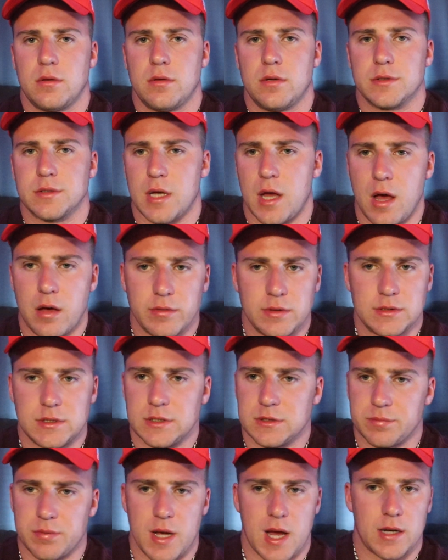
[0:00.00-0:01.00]
There's always
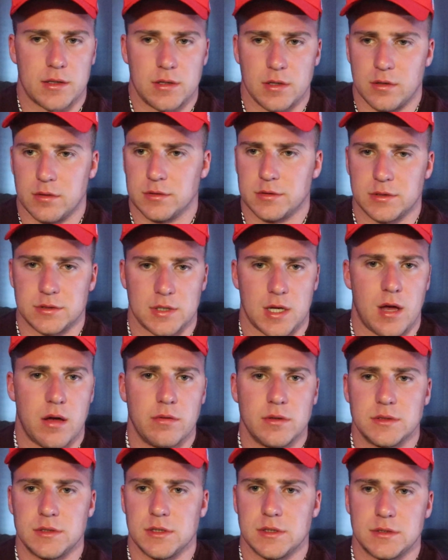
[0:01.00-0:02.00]
these plateaus. There's
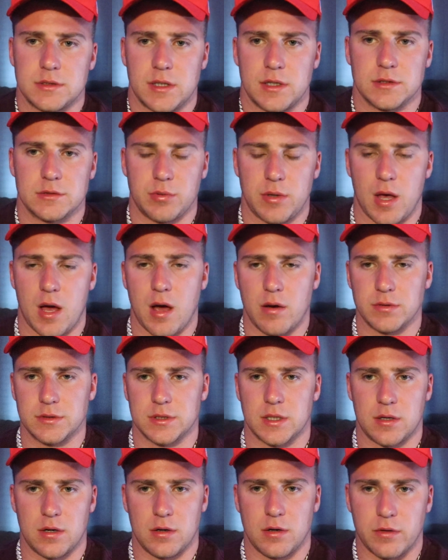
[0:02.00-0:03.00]
always these things we
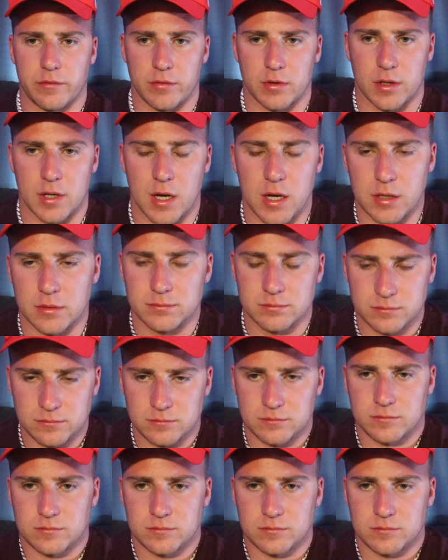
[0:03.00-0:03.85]
always got to overcome.